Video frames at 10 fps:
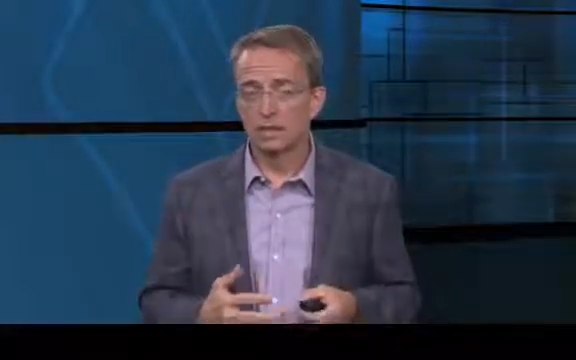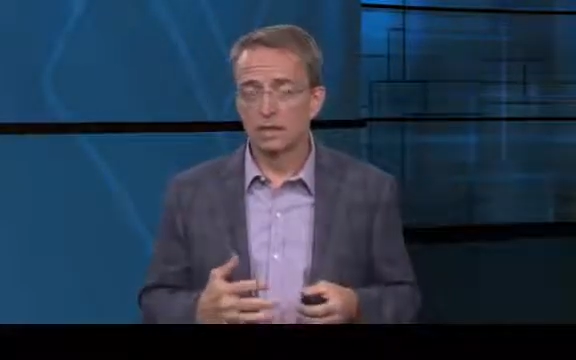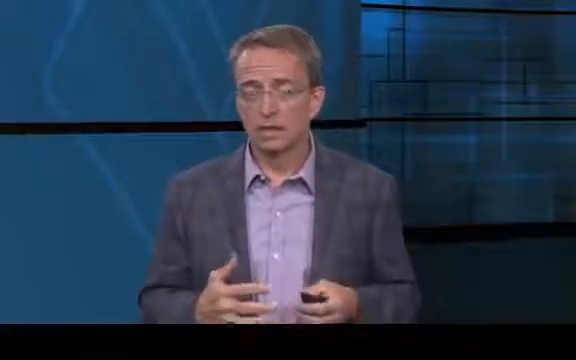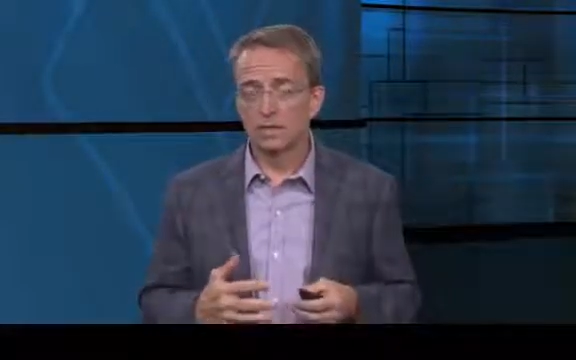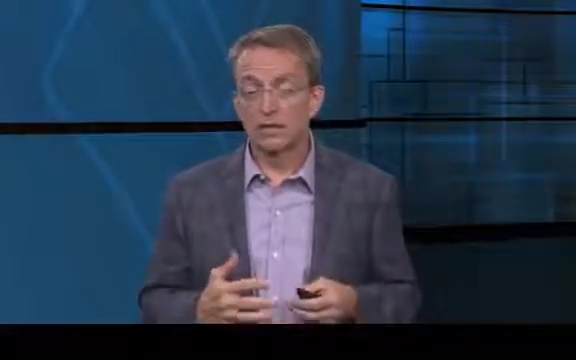
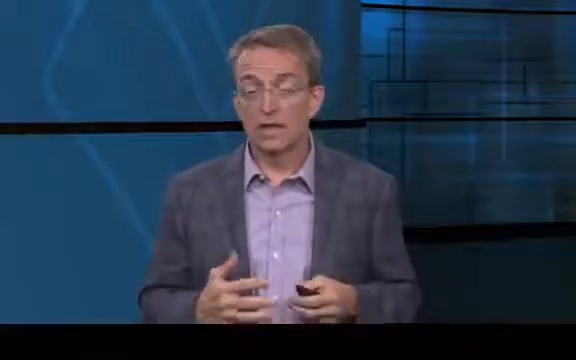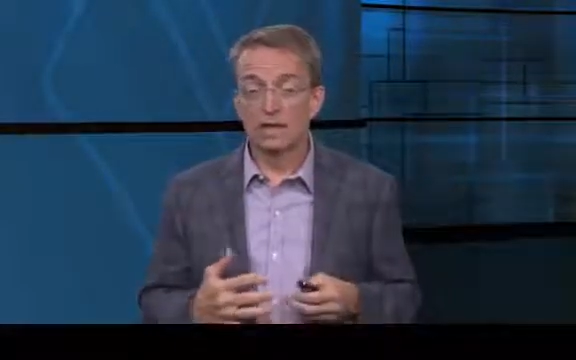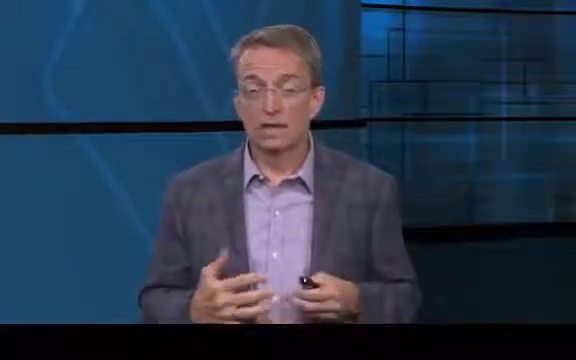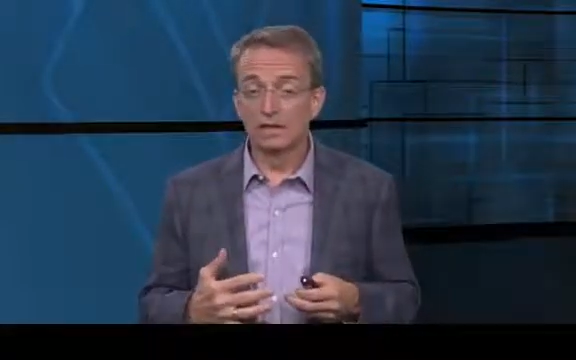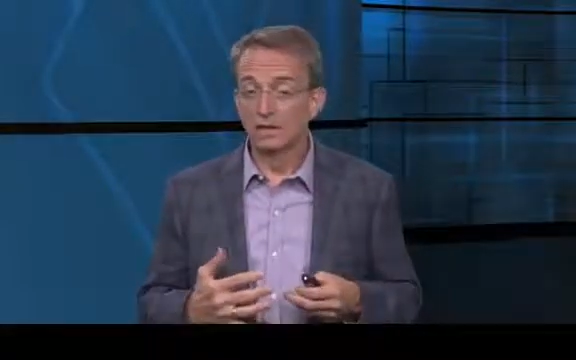And
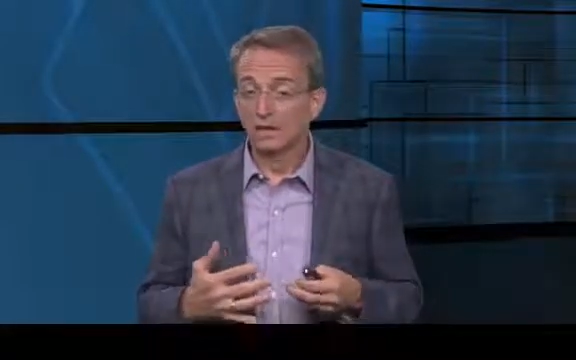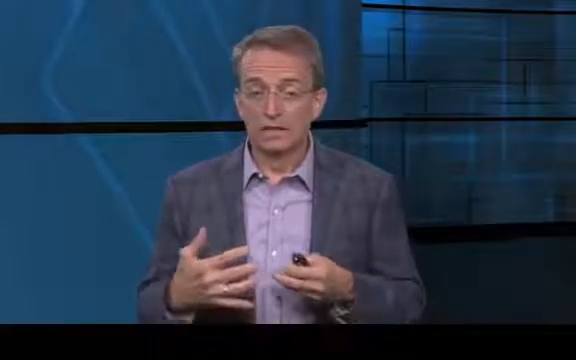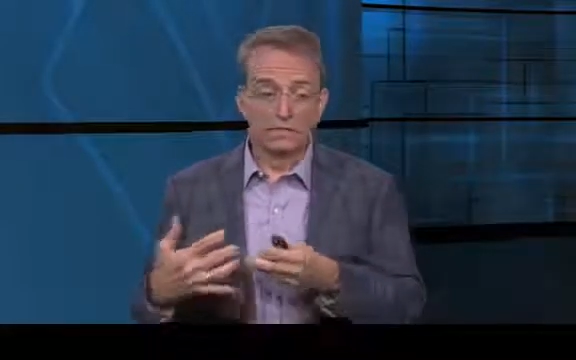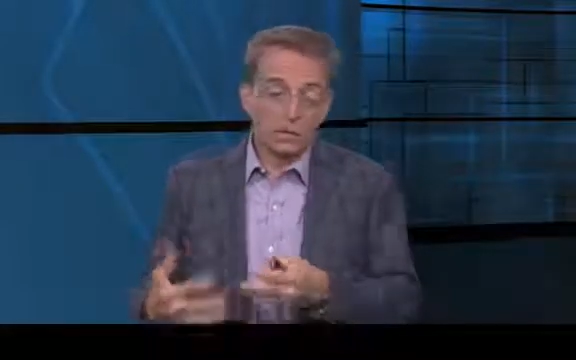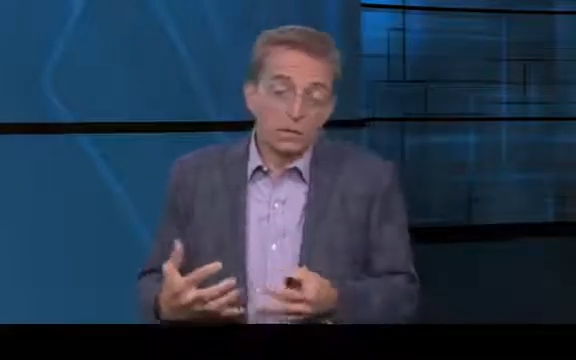finally,
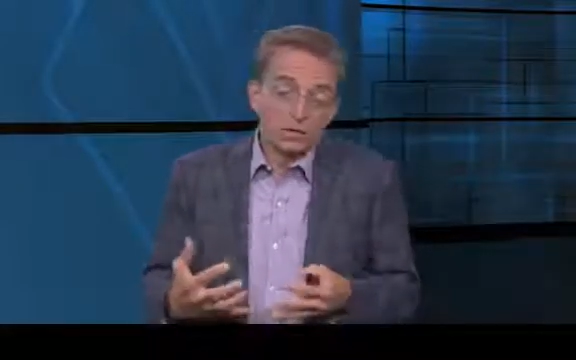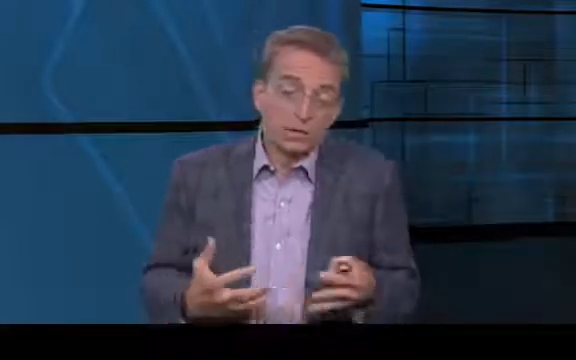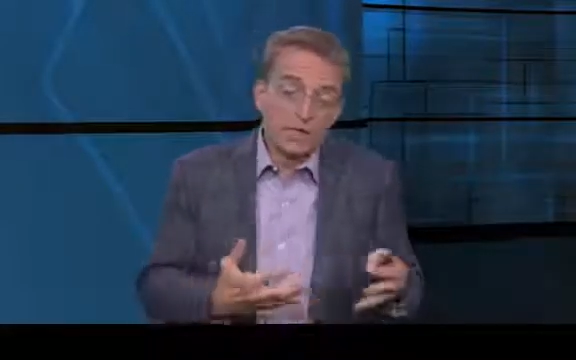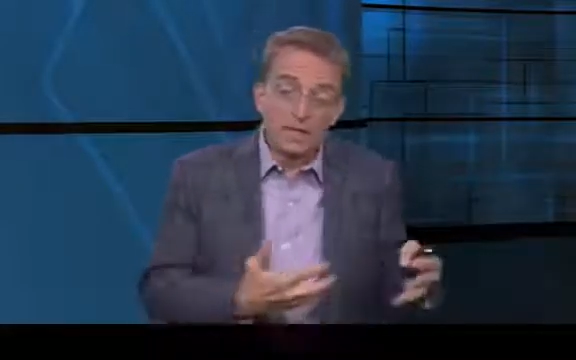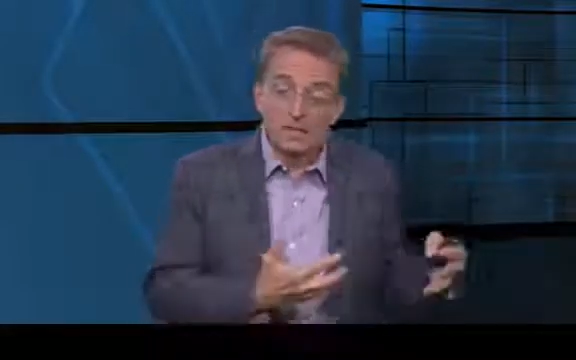for
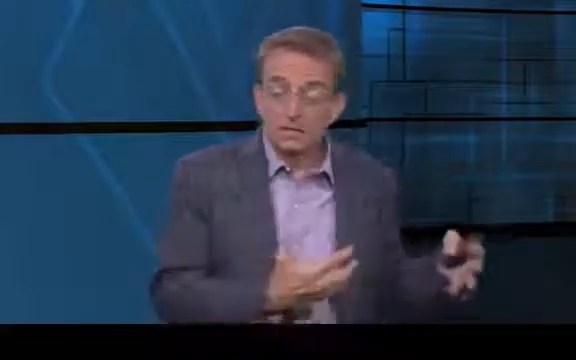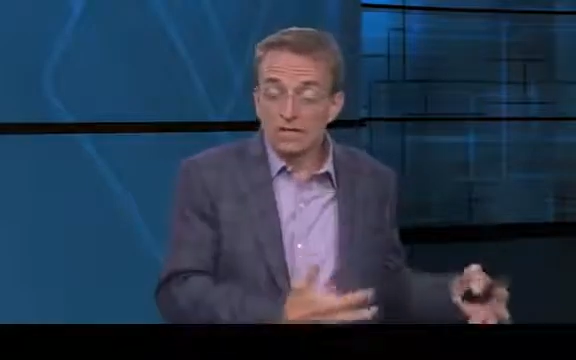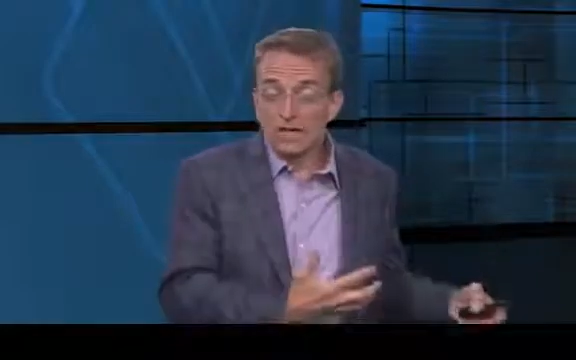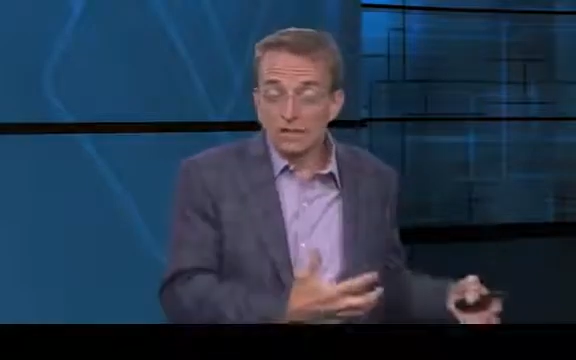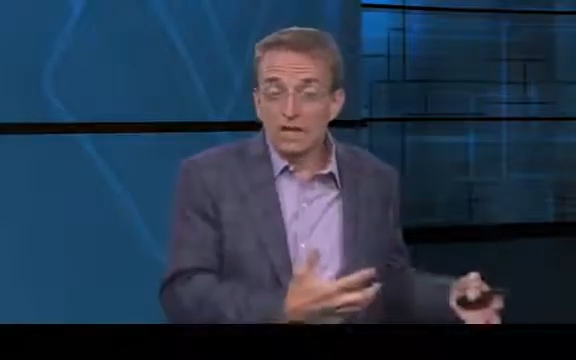today's
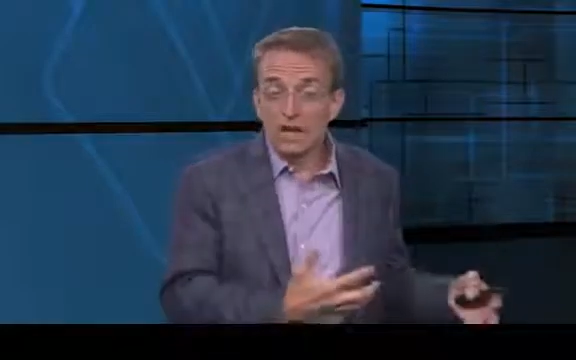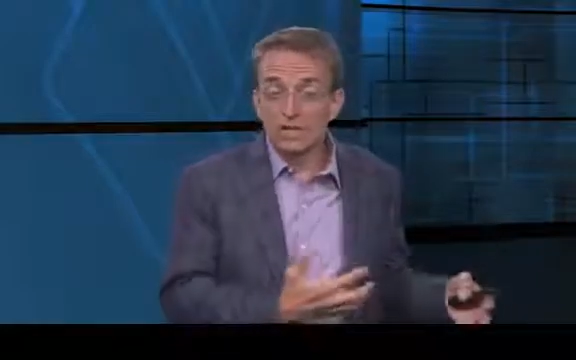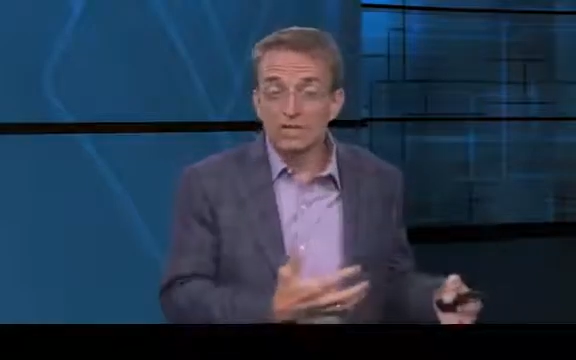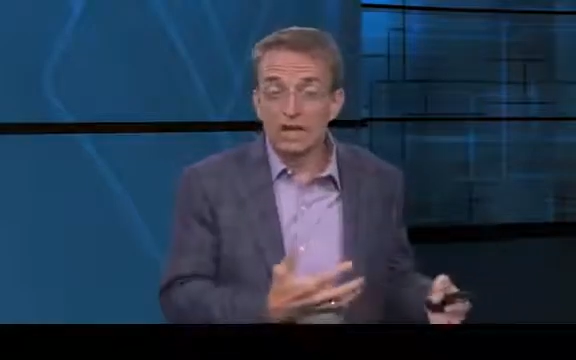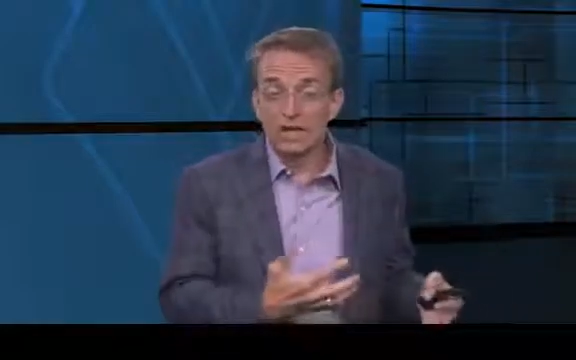desktop
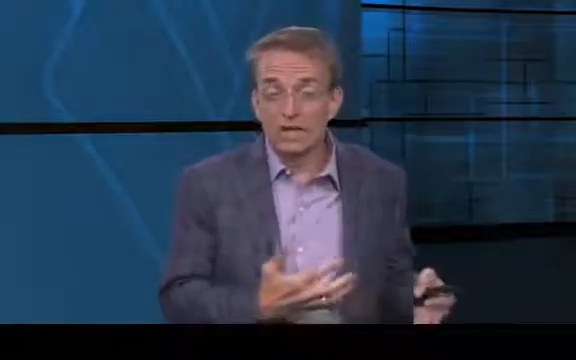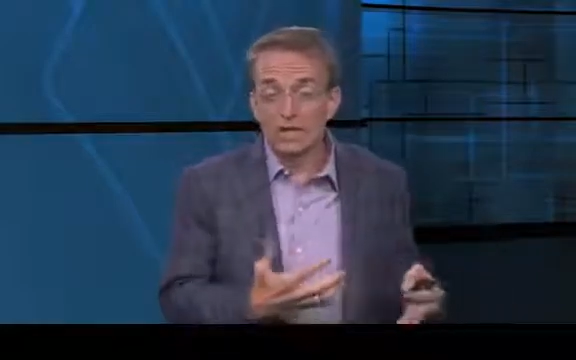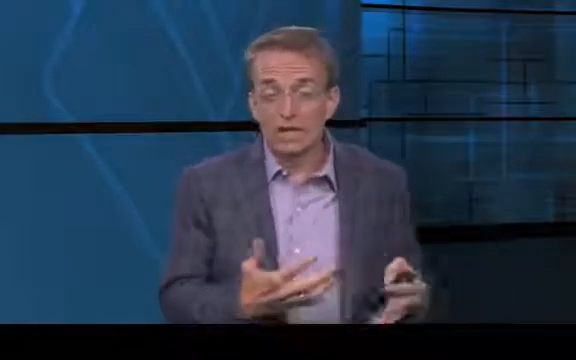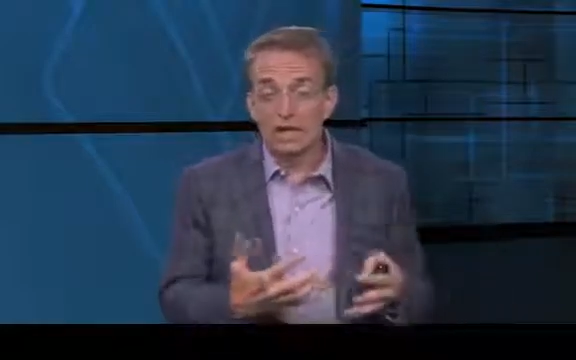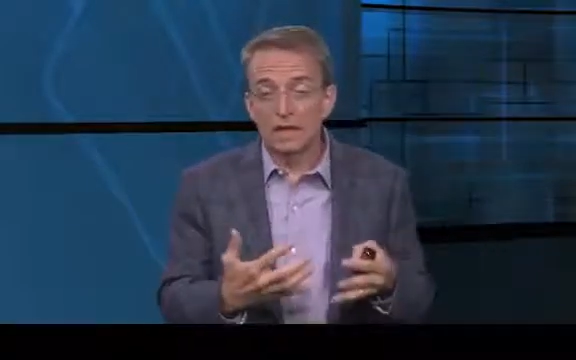
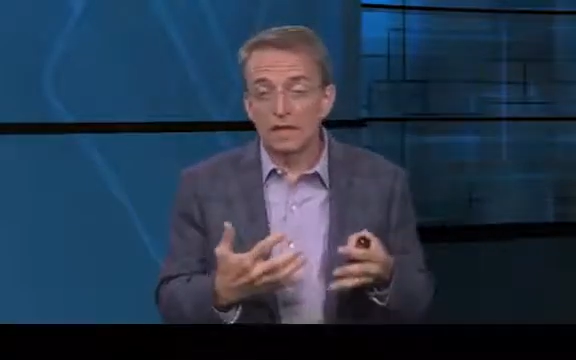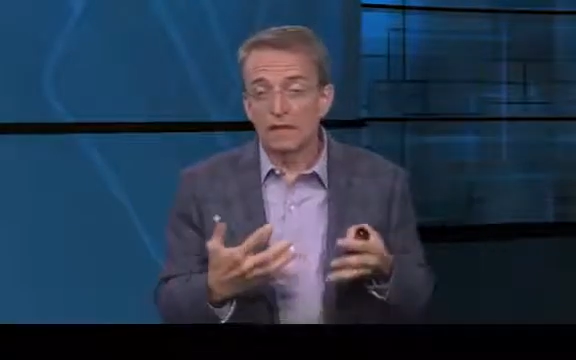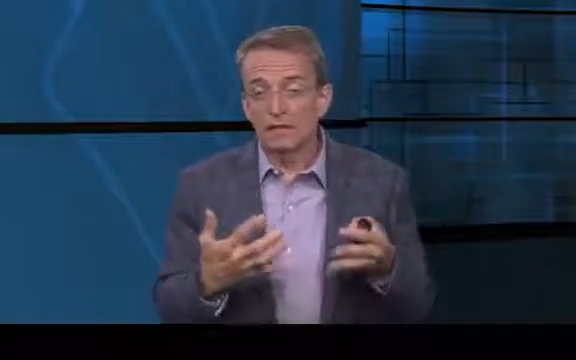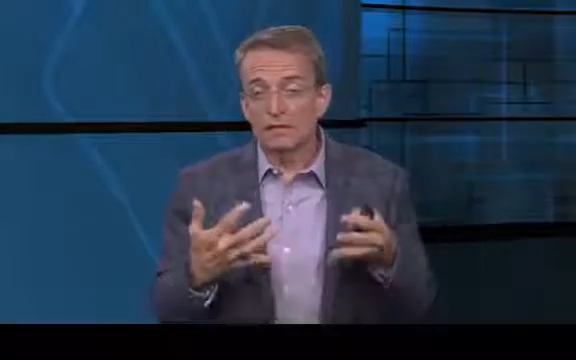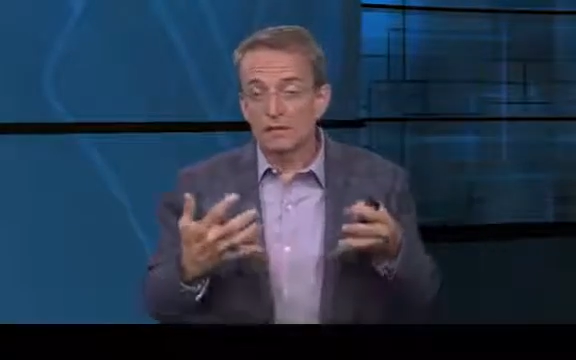environment
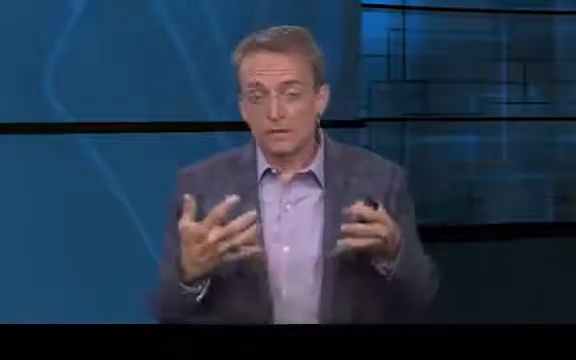and